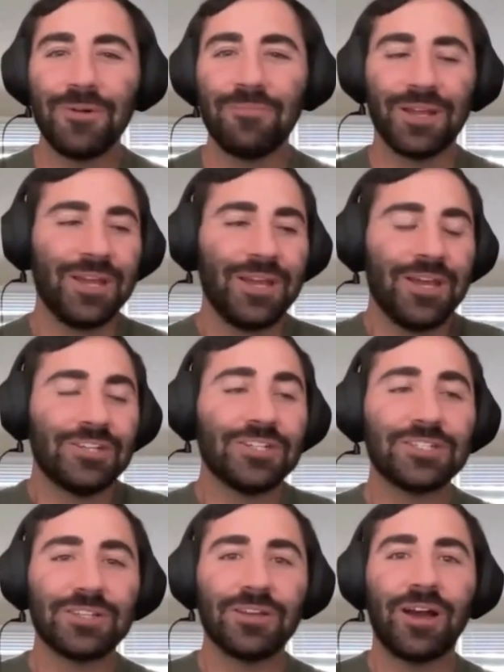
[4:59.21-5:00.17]
but
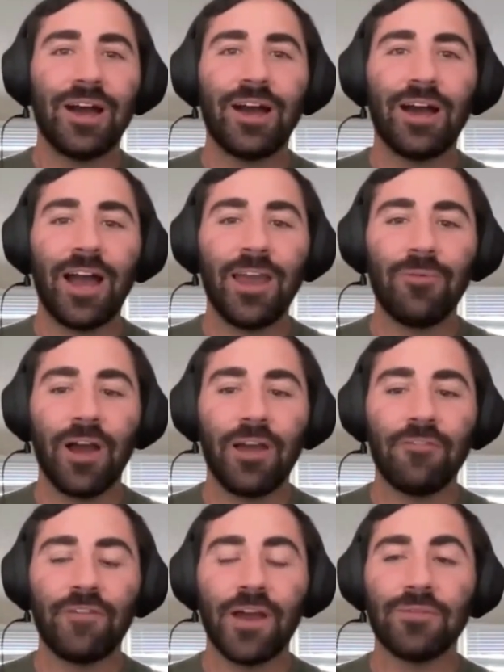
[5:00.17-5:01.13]
just I
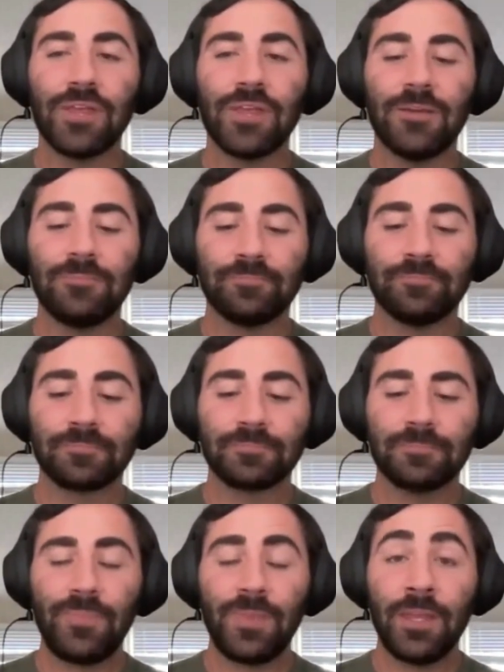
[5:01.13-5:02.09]
found that
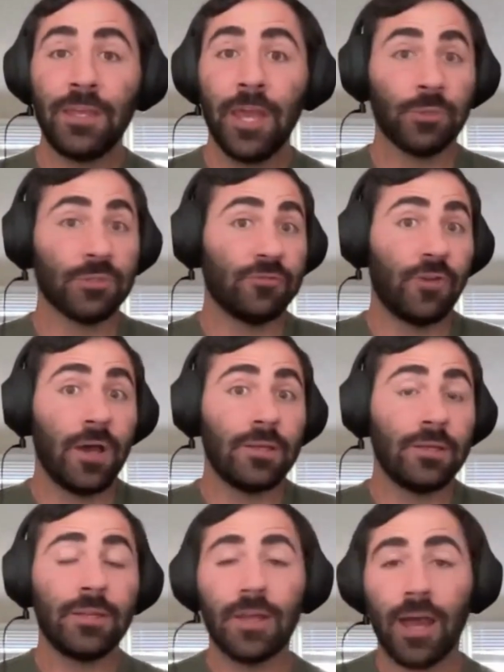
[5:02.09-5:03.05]
it was
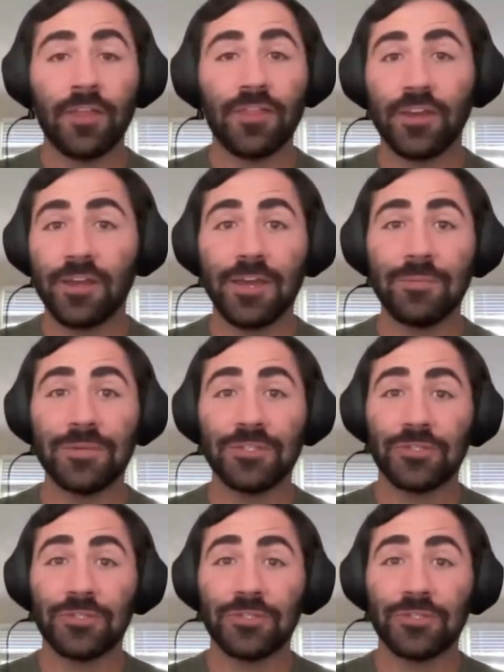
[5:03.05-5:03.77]
fun. I think it gave me